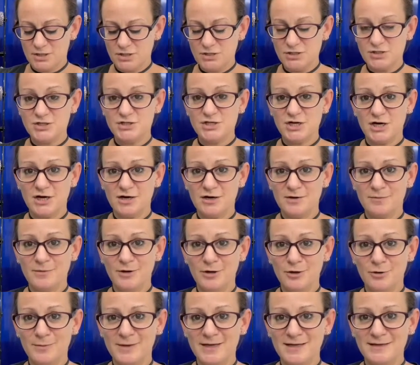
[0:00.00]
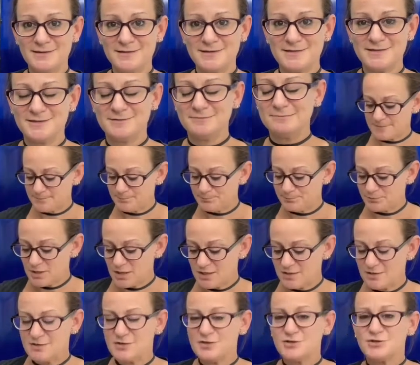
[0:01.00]
duh moment.
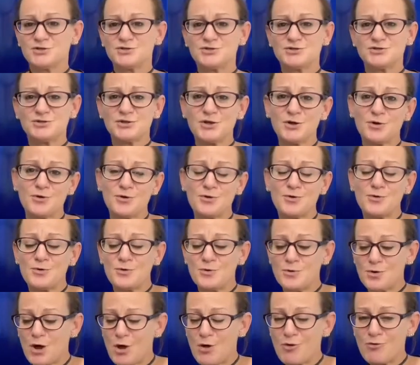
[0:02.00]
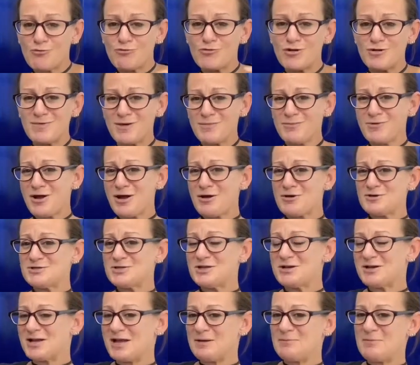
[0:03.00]
So remember how I was
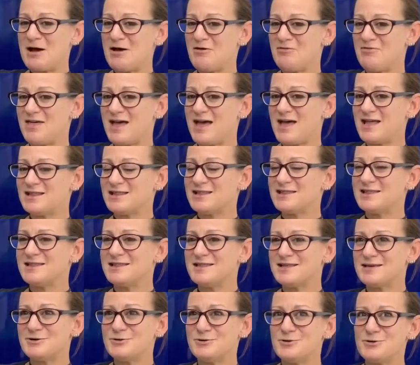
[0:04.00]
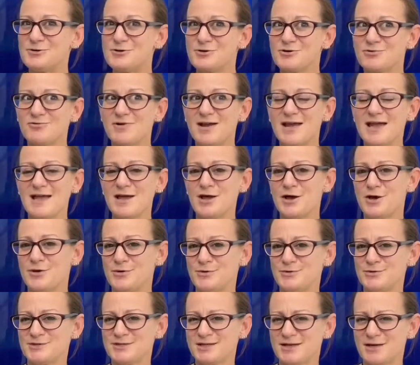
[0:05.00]
talking about that little gray
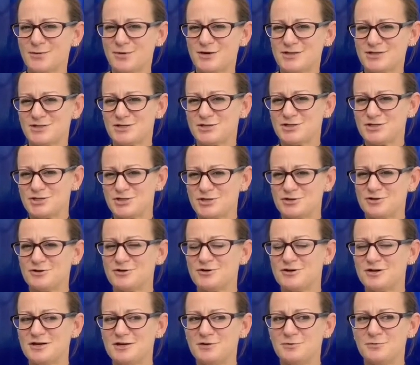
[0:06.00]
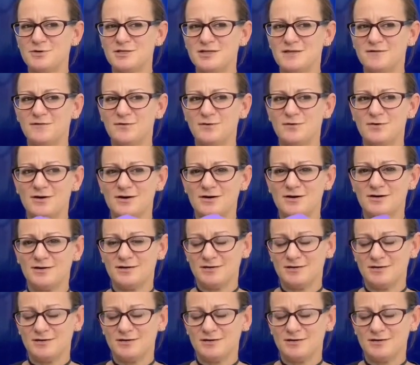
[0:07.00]
hose that I wasn't sure it was for?